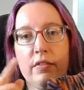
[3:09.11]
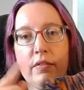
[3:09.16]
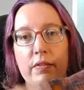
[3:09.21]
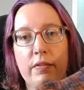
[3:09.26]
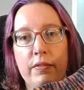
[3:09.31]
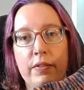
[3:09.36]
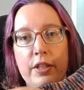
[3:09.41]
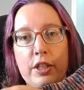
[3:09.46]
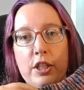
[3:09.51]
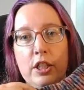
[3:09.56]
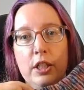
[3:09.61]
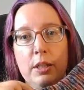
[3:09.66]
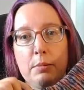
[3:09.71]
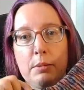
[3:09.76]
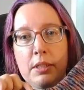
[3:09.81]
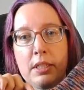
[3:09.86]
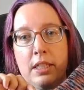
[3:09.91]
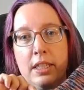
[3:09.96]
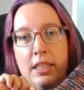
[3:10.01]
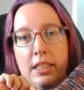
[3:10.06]
Fish lips
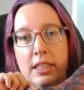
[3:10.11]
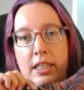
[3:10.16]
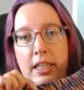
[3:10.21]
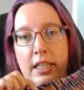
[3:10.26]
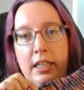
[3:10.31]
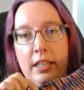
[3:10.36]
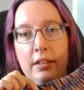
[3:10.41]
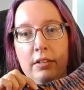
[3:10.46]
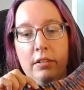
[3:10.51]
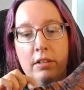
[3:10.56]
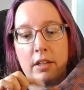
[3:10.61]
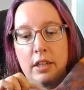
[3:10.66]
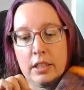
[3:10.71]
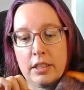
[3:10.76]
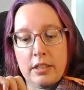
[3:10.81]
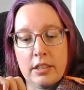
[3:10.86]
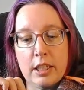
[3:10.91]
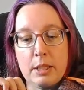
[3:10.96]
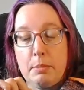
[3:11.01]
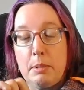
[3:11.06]
kiss heel. It's
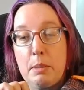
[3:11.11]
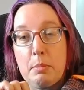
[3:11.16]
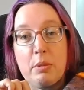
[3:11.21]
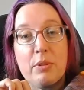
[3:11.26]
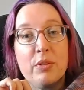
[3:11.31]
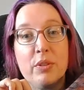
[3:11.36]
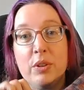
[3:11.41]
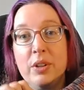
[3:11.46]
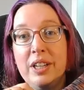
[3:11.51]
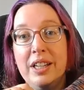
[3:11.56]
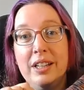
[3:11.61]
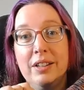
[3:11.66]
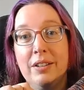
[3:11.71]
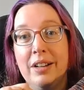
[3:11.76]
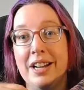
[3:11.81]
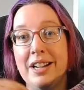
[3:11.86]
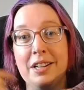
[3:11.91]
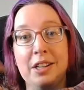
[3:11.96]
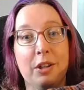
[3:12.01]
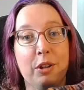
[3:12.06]
just my preferred heel. I
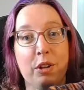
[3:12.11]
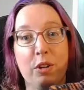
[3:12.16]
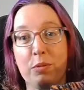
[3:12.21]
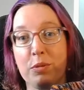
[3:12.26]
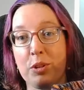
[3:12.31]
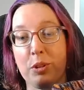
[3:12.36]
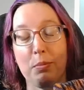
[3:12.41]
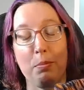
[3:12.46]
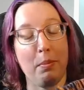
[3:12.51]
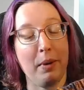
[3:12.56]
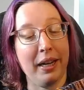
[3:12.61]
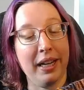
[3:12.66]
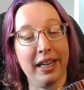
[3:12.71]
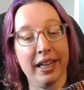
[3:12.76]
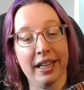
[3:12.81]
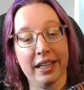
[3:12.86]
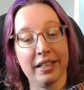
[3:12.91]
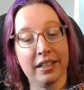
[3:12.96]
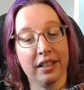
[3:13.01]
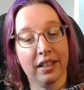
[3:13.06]
know it off the top of my
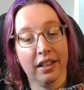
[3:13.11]
head.